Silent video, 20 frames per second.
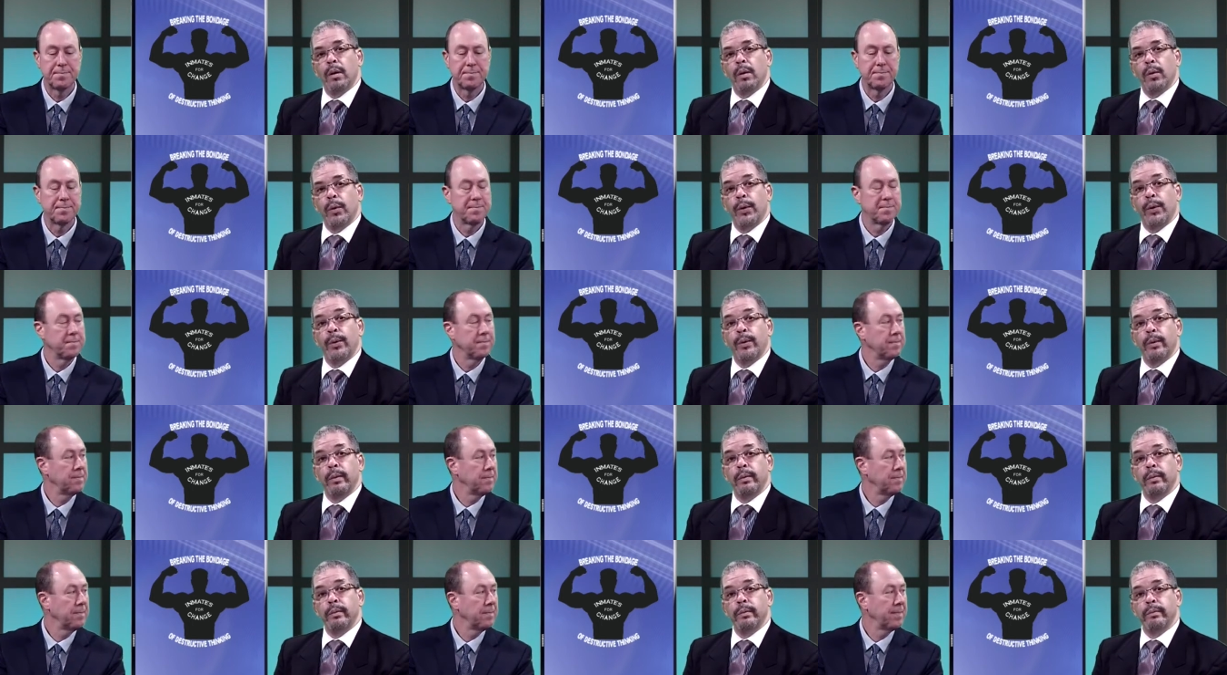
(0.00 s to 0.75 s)

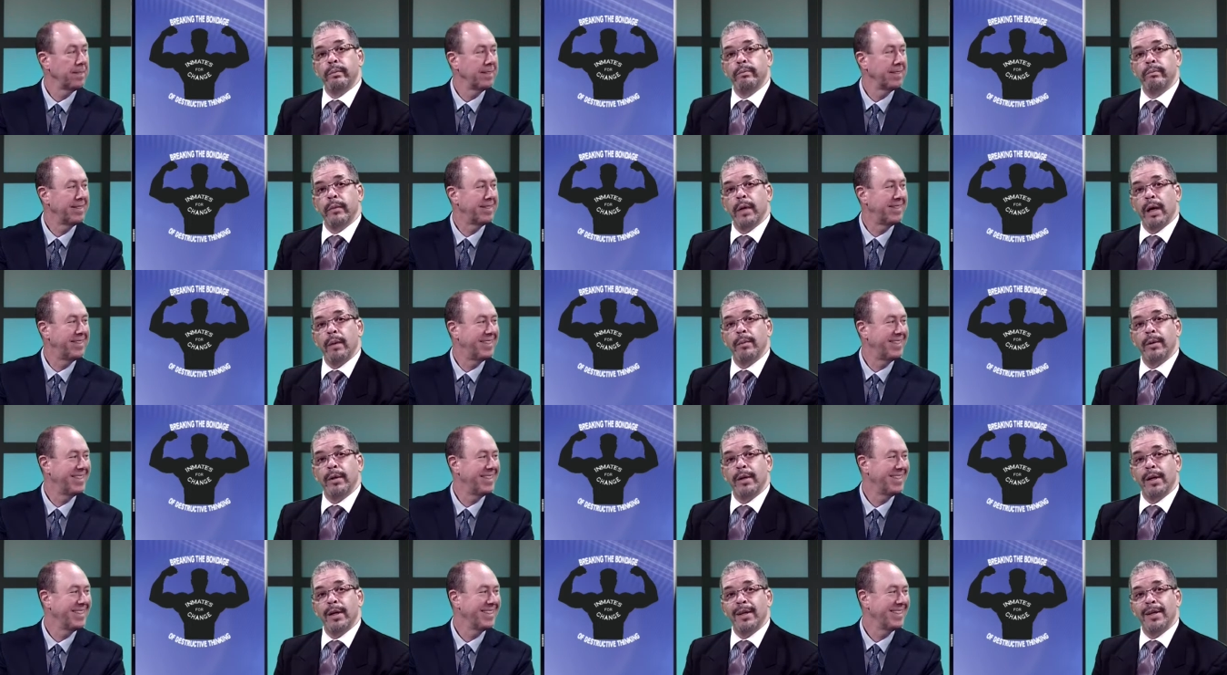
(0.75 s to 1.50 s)
Speaker 1: I'm gonna
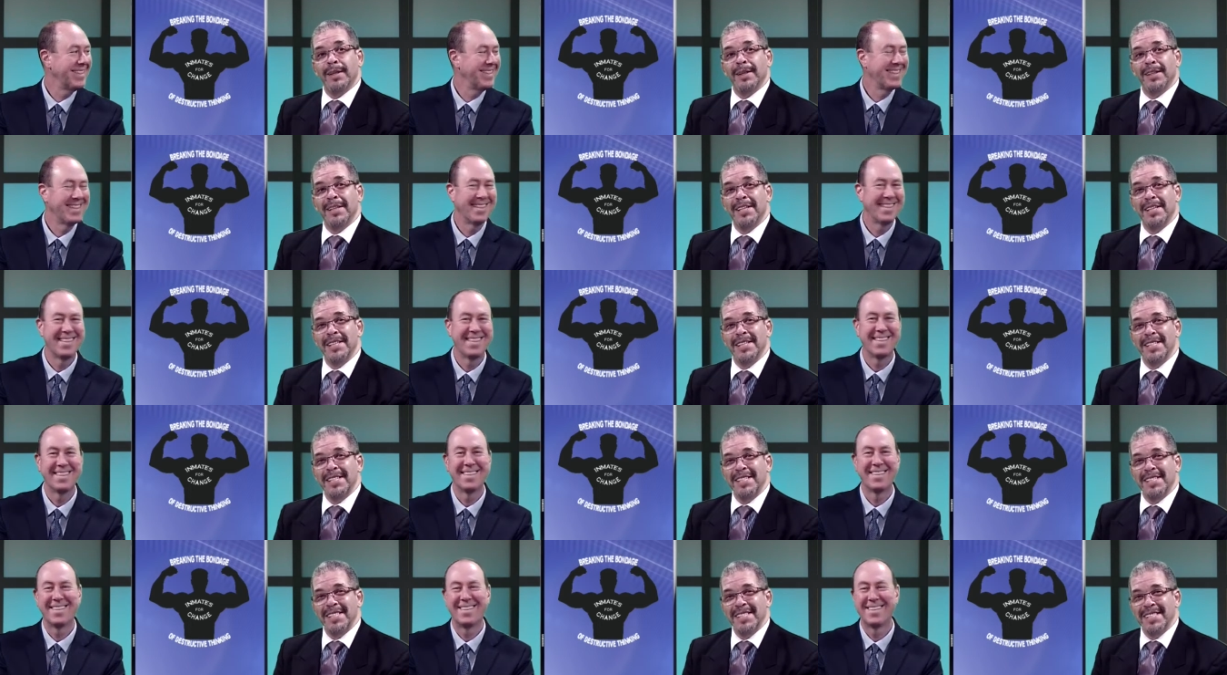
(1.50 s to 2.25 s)
tell you,
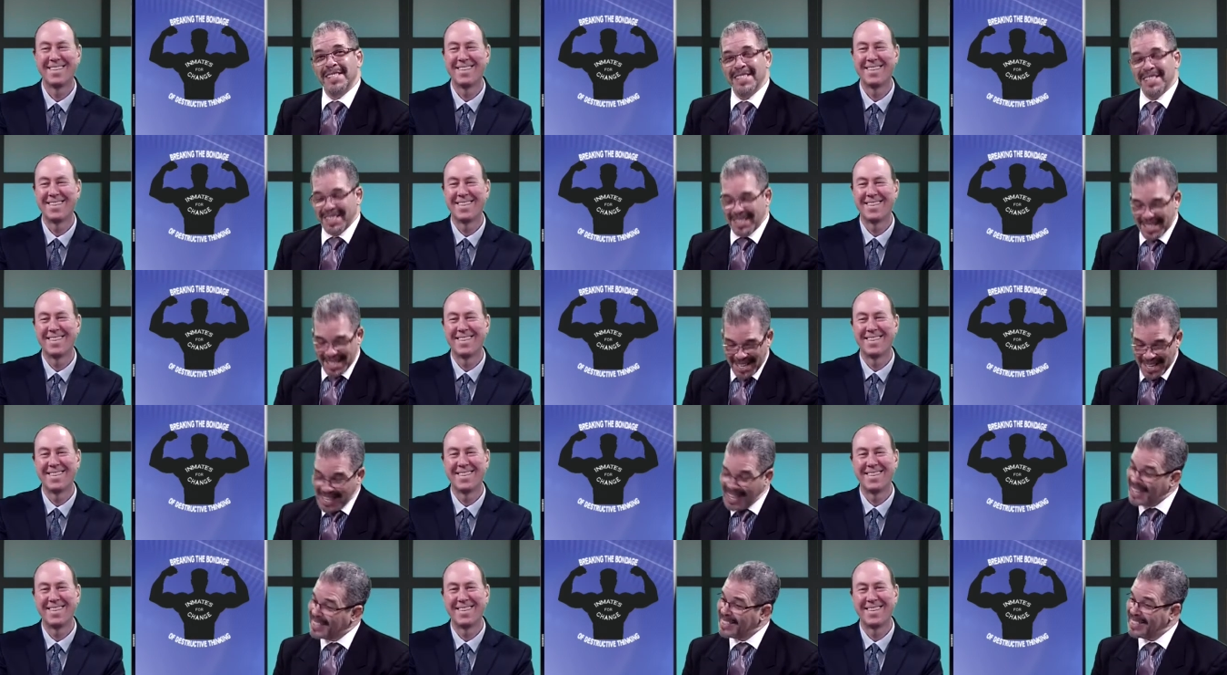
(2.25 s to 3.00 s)

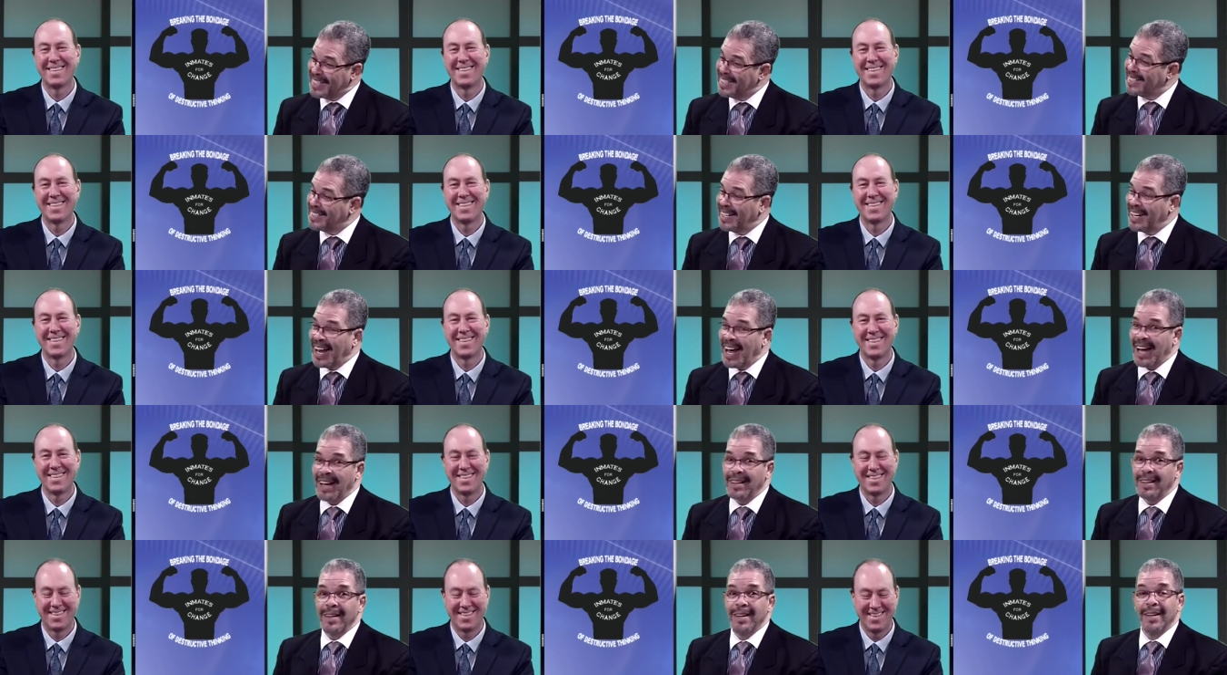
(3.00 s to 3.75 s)
that's this is a
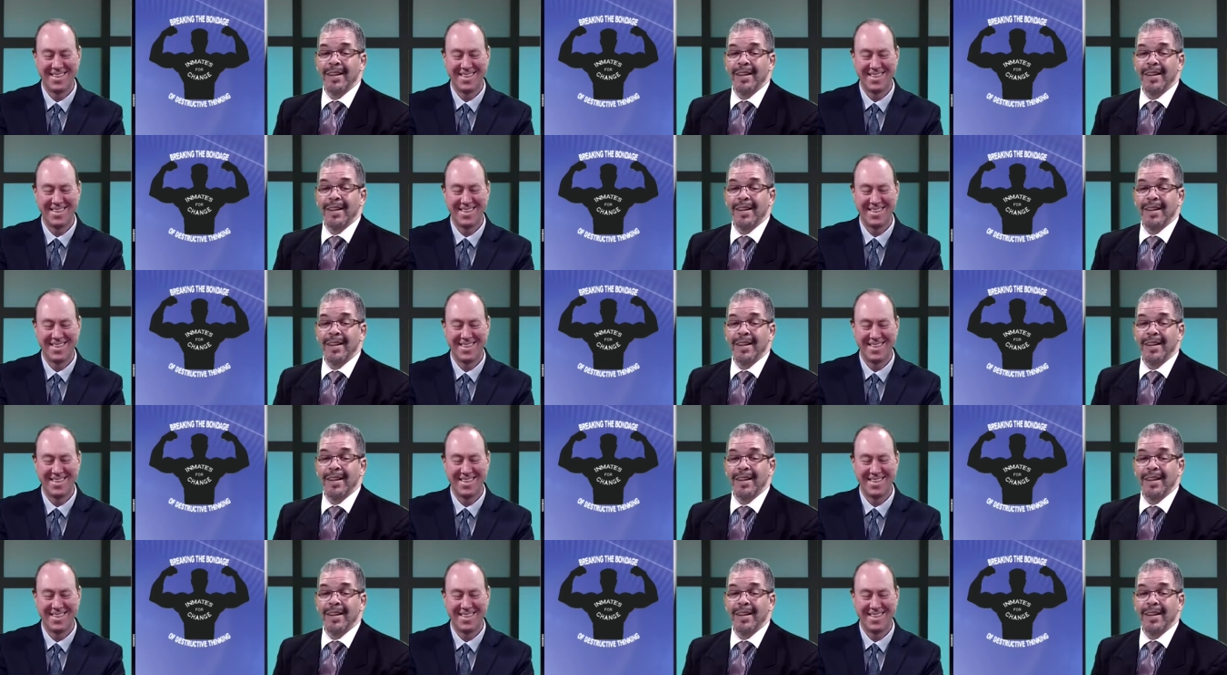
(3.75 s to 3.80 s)
lot.